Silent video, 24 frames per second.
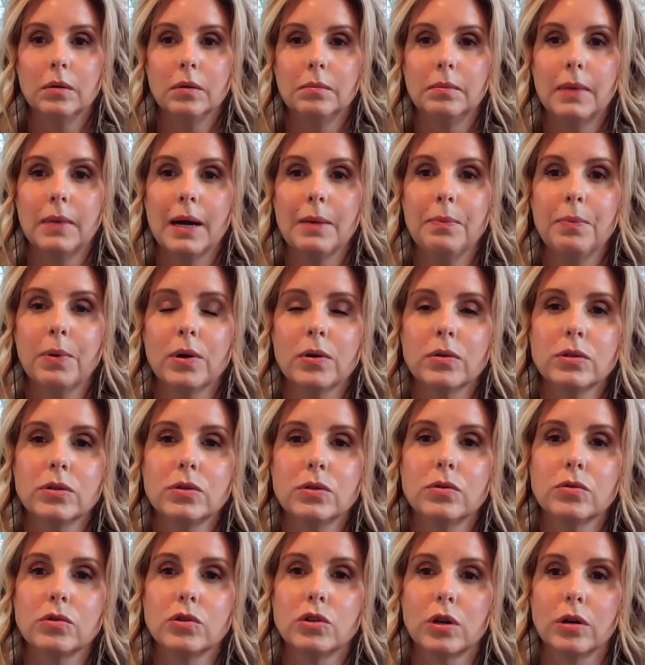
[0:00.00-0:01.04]
my
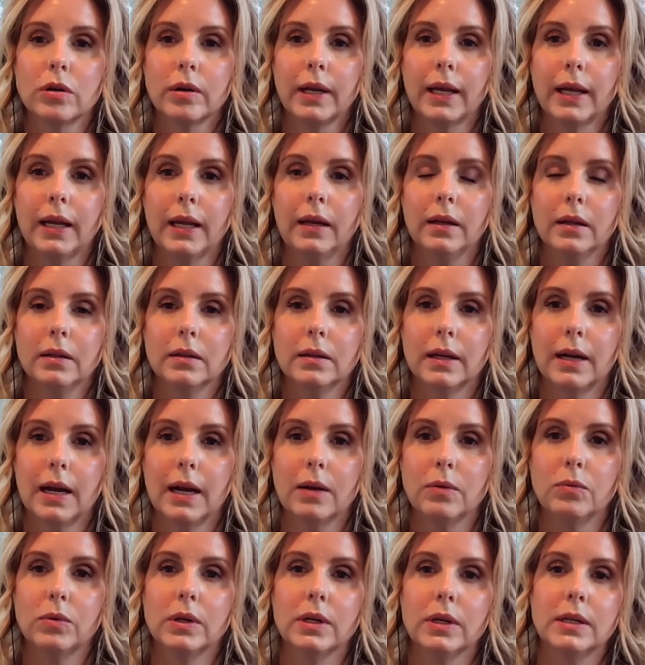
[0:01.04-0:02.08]
personal journey that I
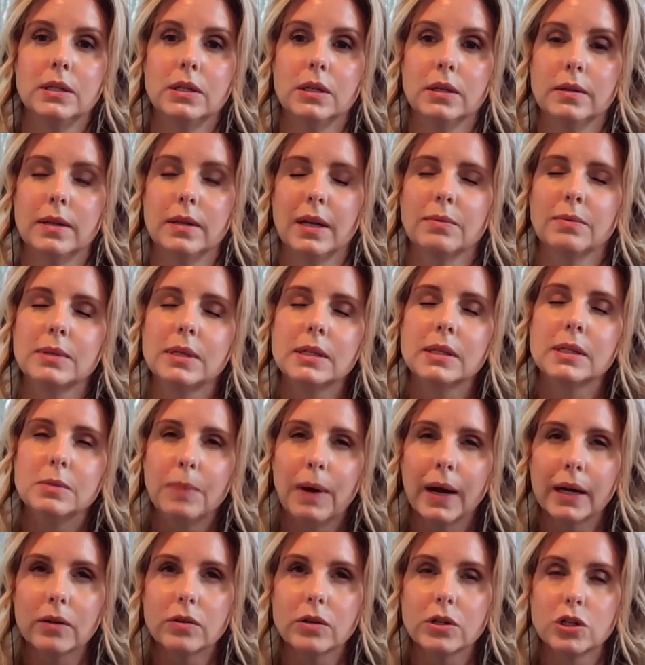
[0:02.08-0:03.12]
wanted to, that I was
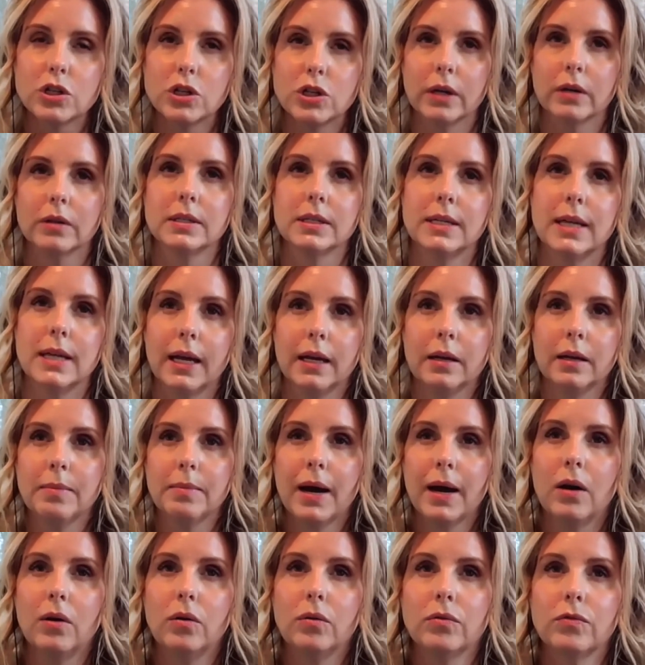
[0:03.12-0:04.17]
inspired to share today
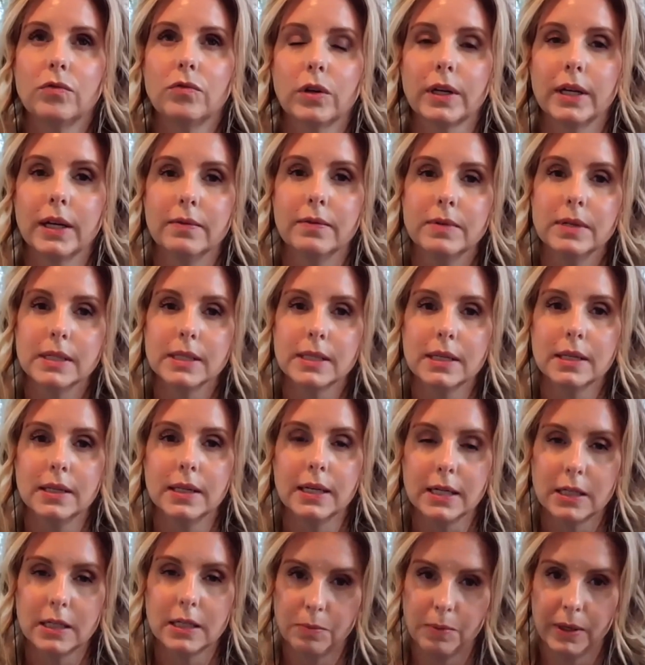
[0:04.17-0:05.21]
about forgiveness and the
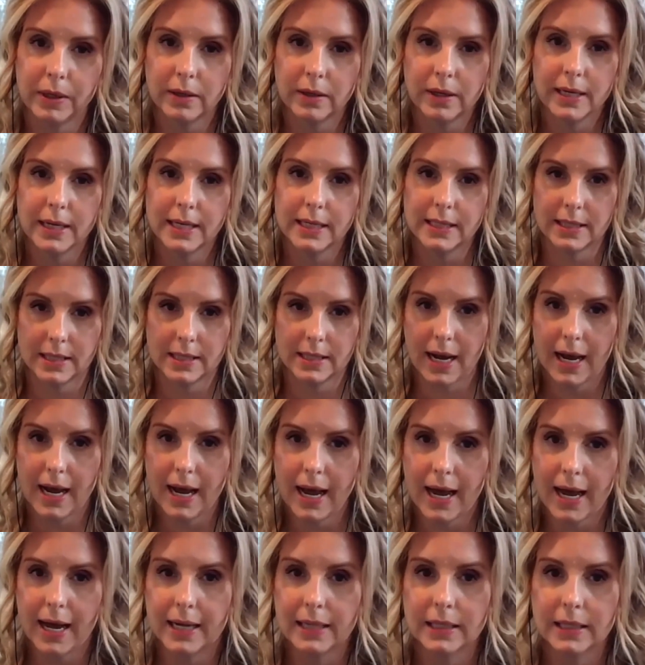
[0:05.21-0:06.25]
experience that I
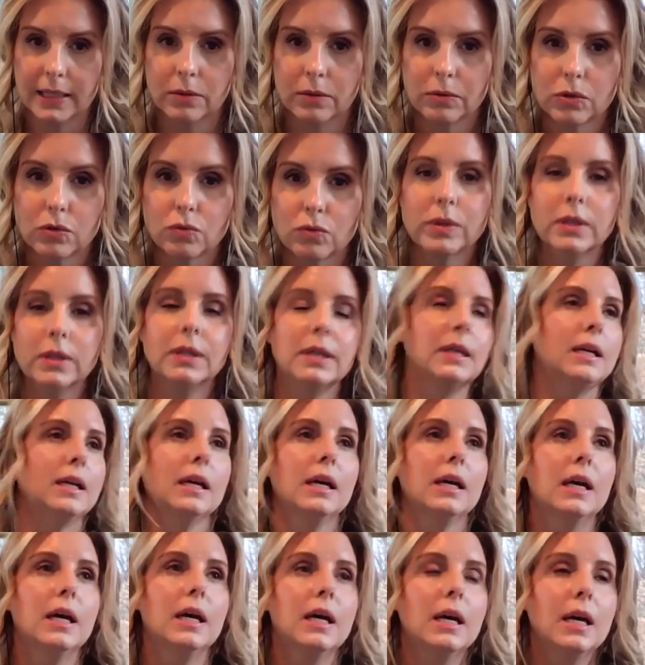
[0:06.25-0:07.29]
had that was
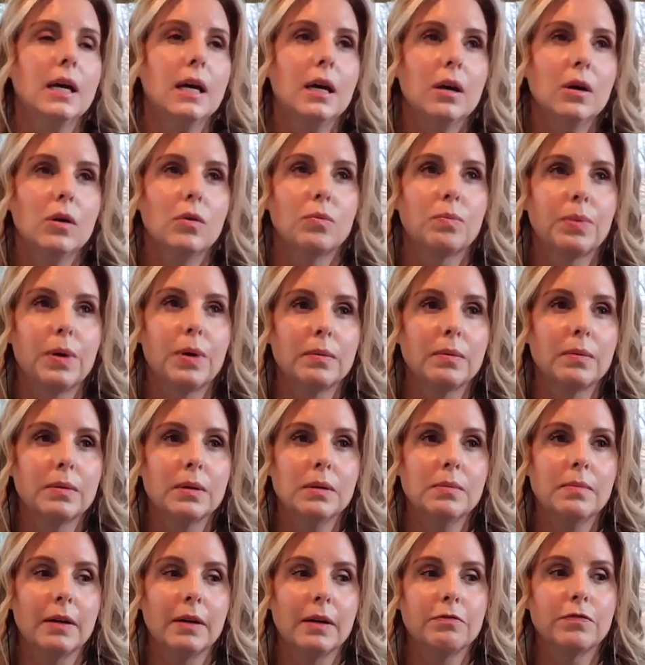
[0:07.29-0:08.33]
really probably
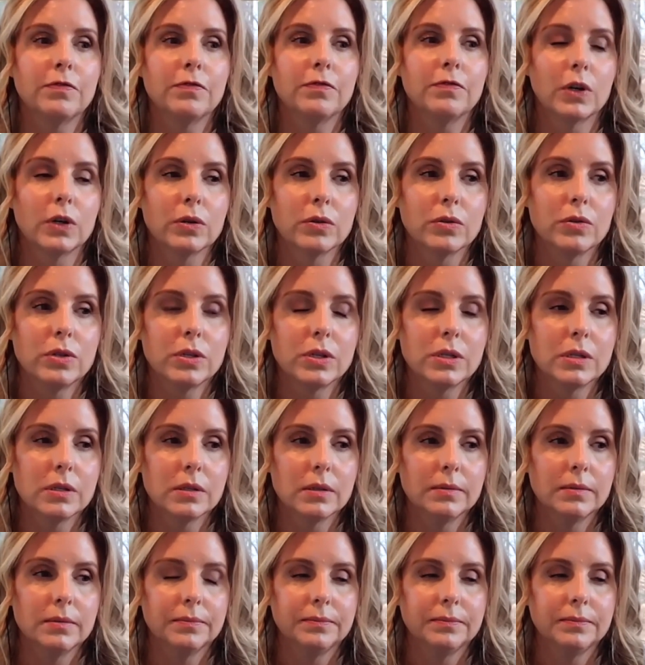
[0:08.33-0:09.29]
my first